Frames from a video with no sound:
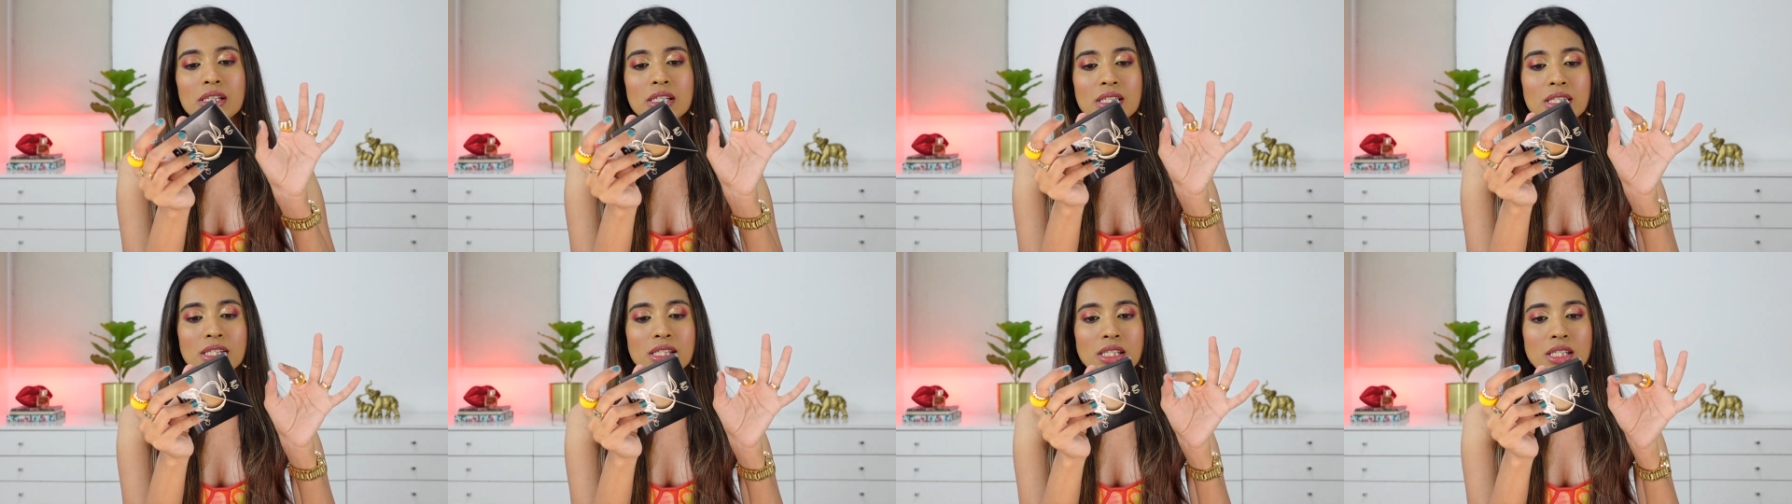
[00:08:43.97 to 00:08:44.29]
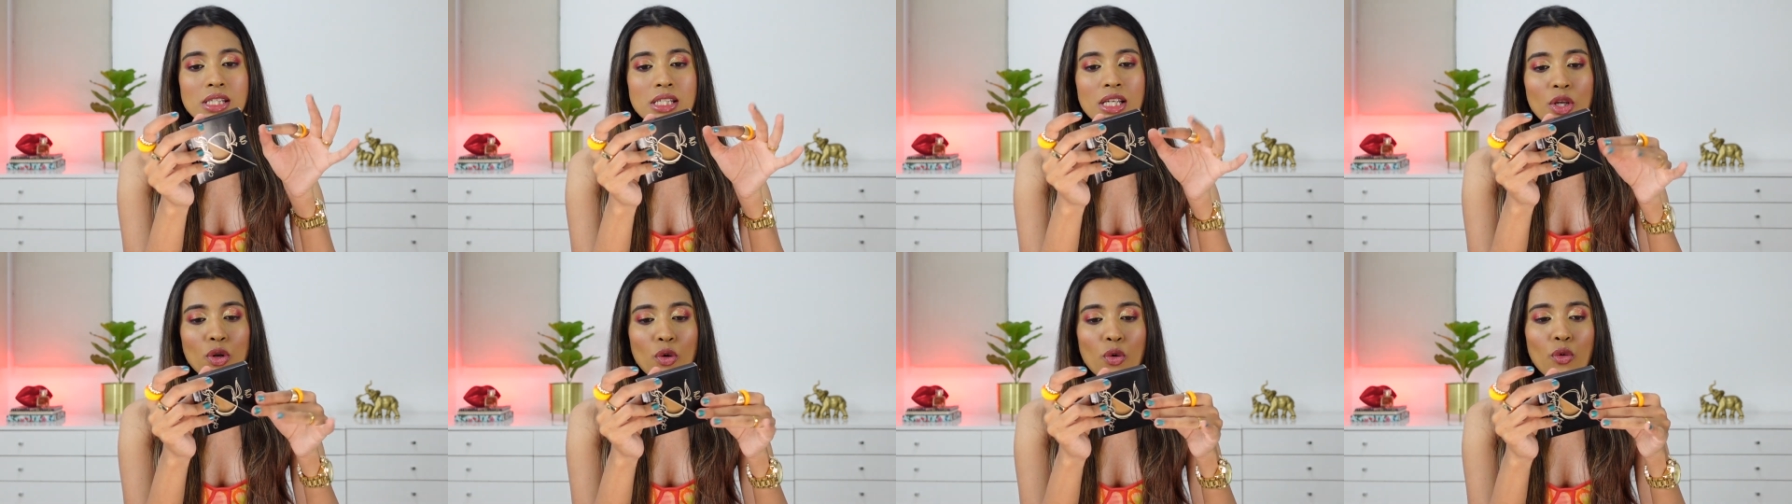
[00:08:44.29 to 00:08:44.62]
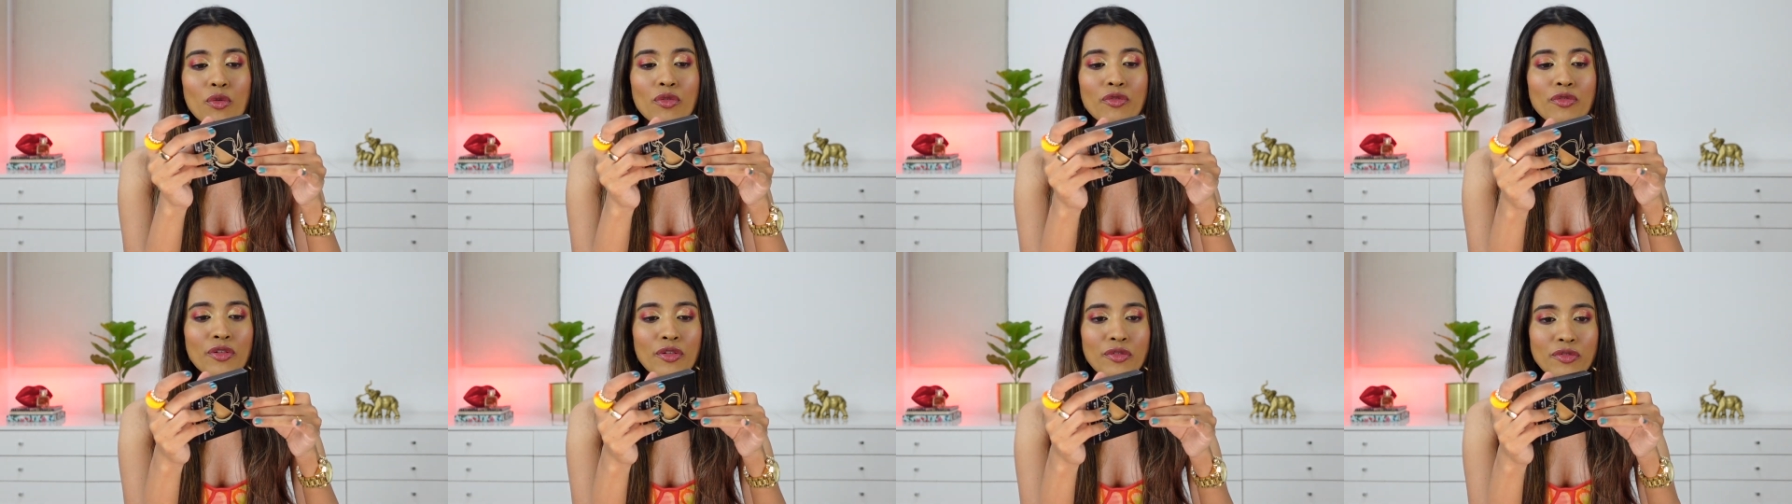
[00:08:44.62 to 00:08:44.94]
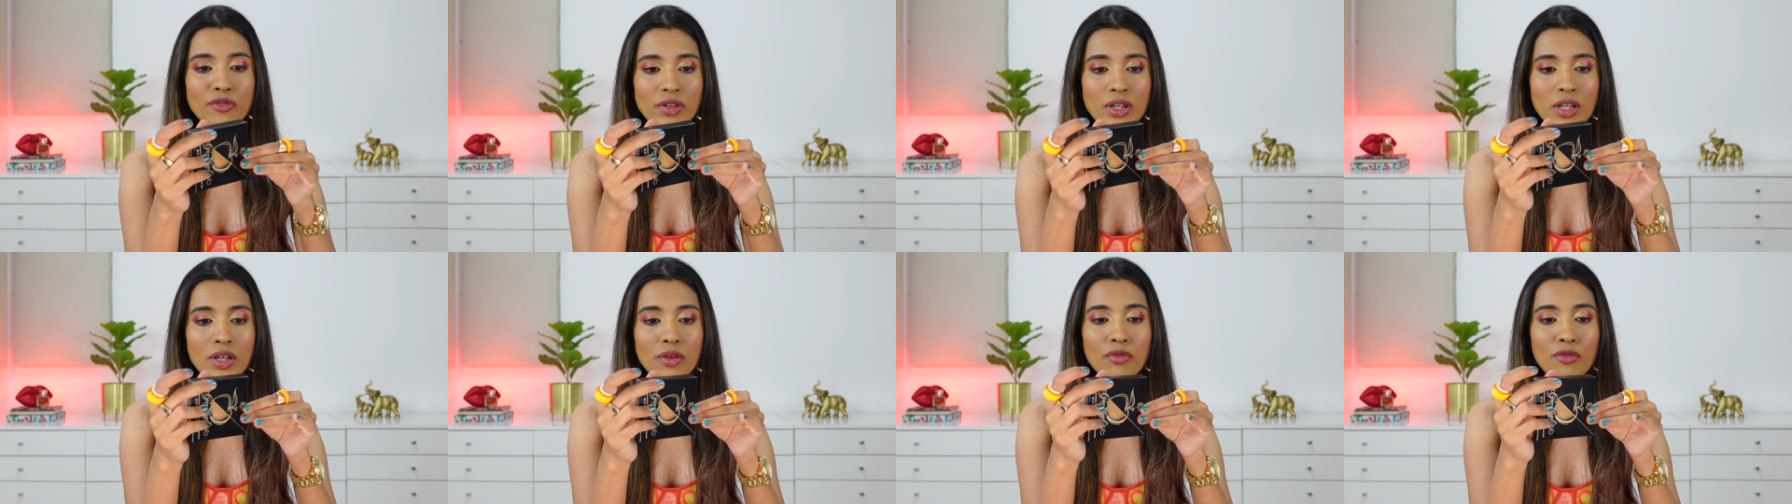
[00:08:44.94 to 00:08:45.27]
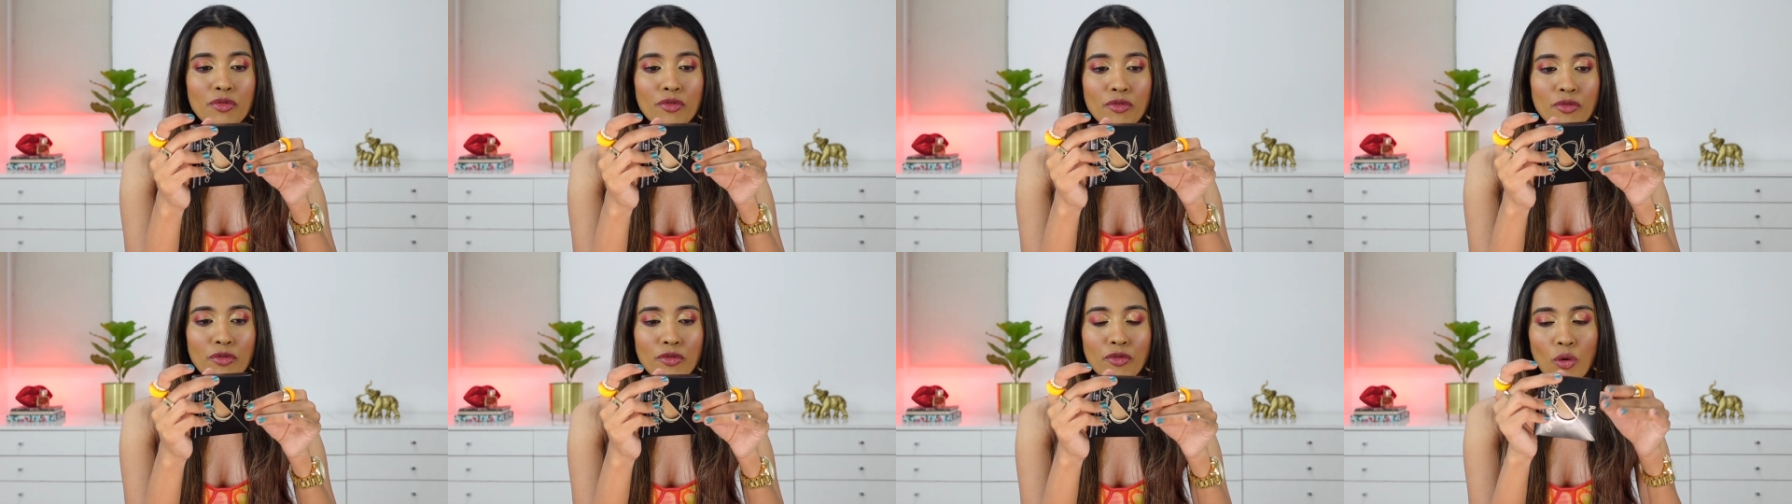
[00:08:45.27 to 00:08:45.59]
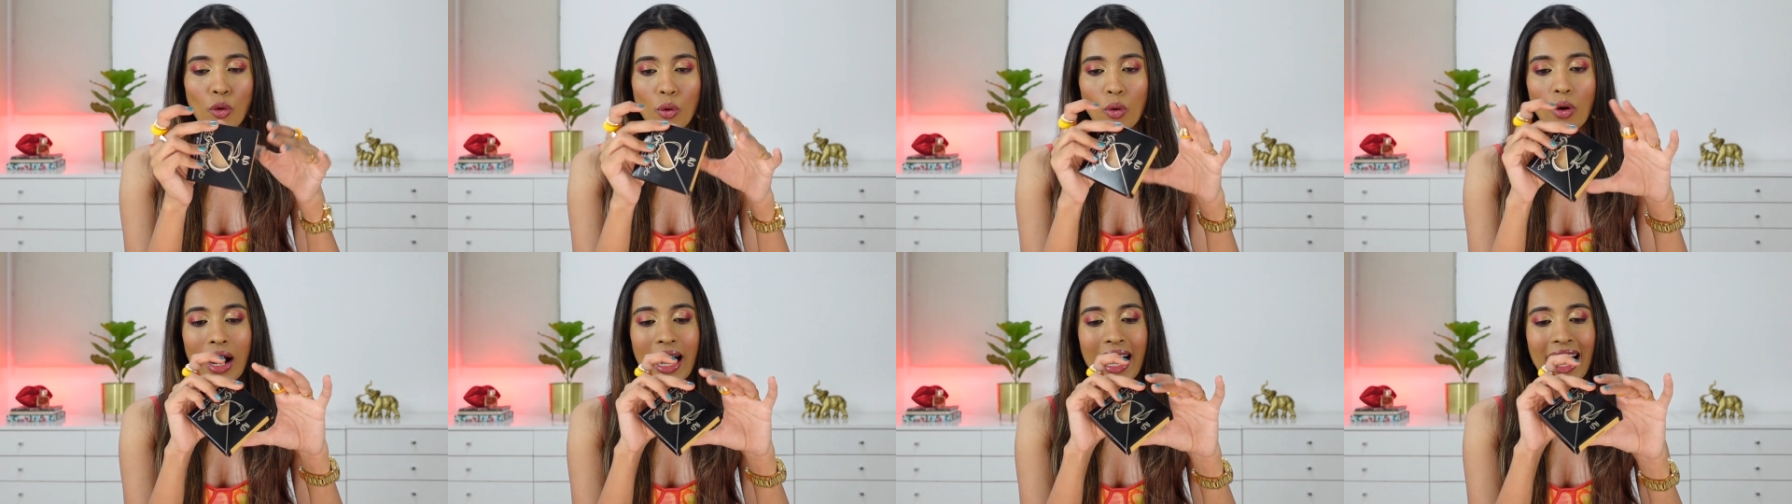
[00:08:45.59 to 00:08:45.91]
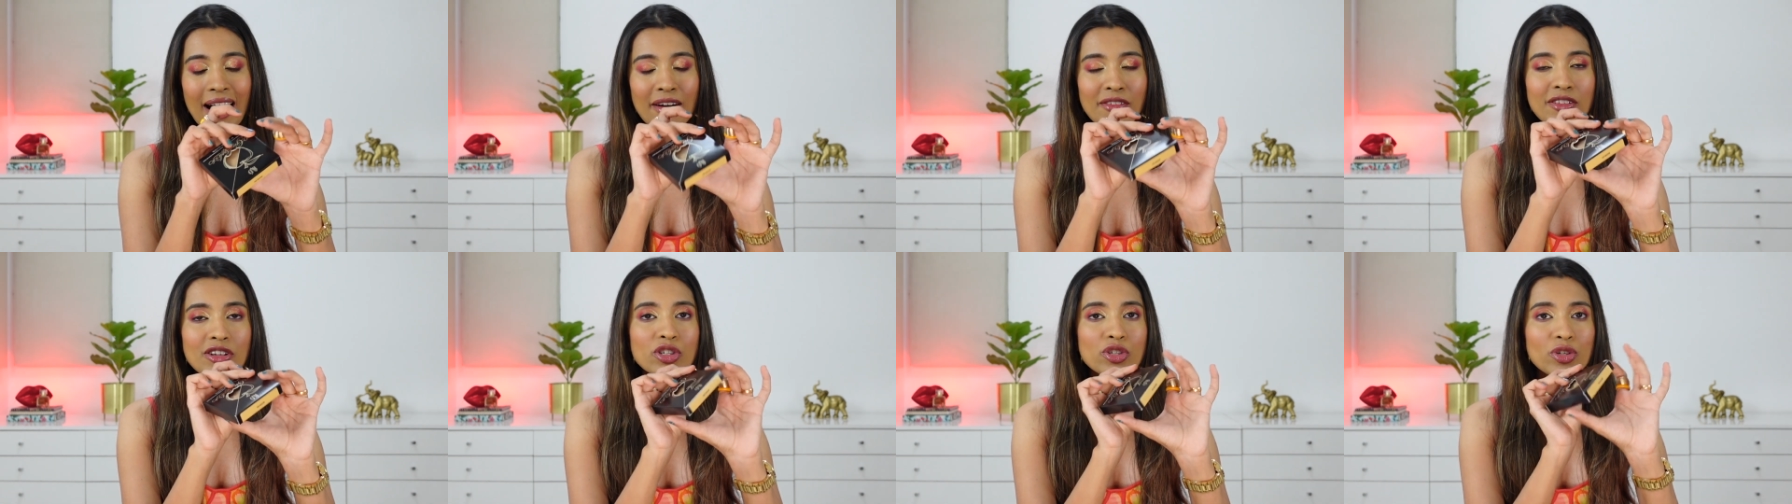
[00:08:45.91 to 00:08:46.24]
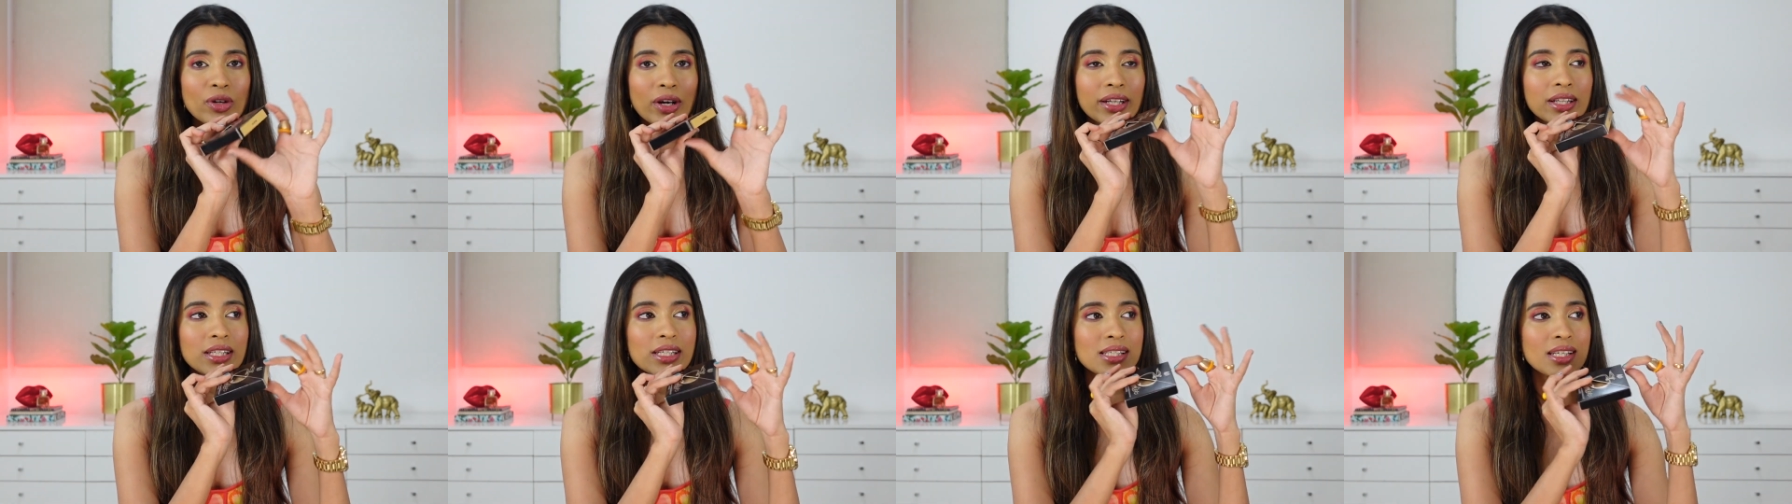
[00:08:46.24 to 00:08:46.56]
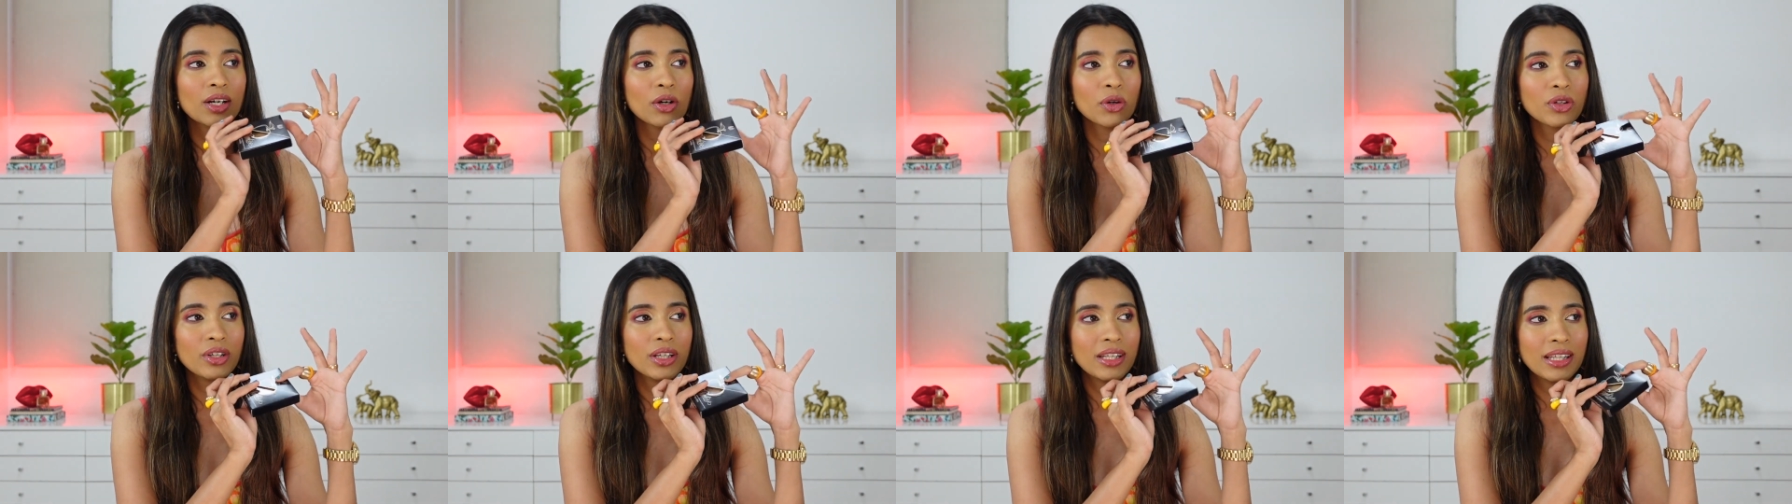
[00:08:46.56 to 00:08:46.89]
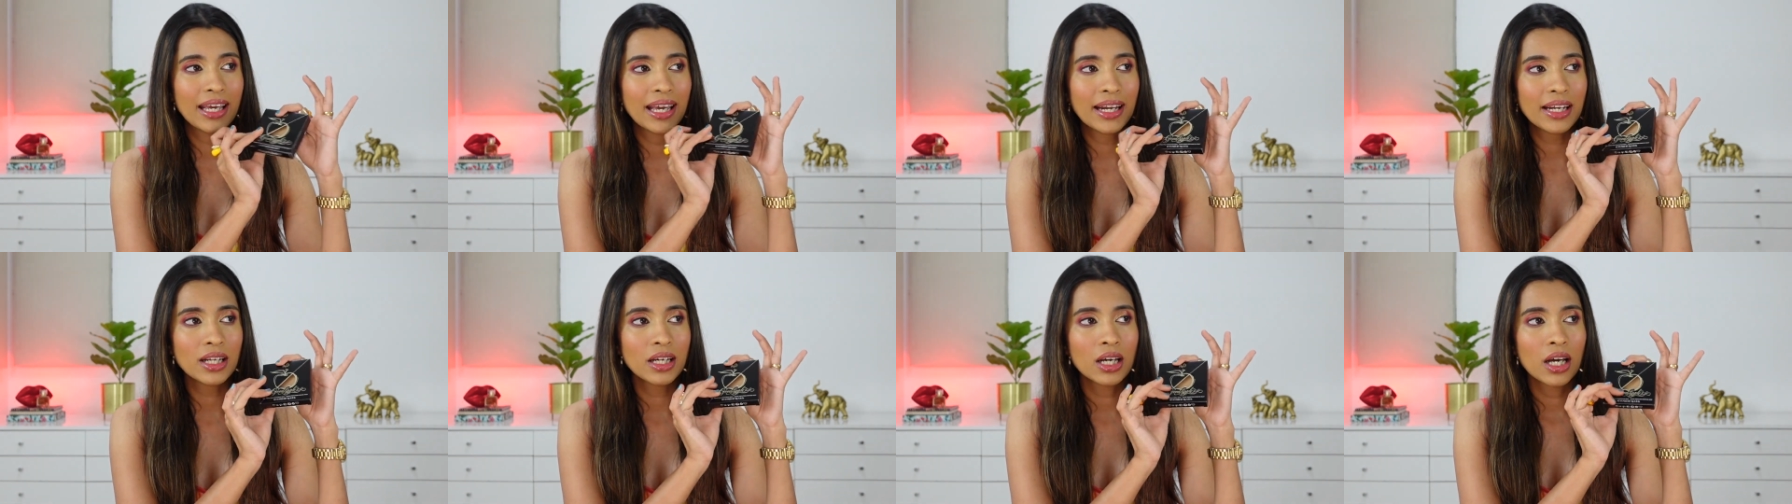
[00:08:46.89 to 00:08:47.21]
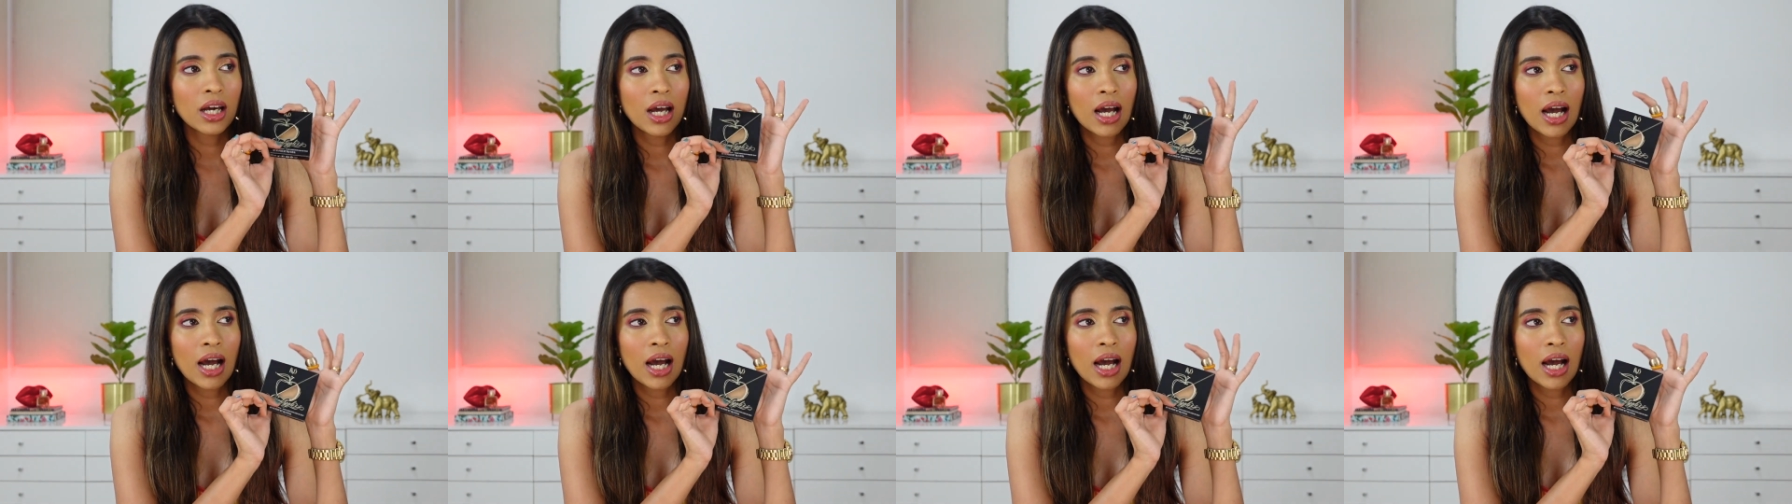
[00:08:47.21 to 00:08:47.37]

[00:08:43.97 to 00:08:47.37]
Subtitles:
054. I haven't tried this out yet.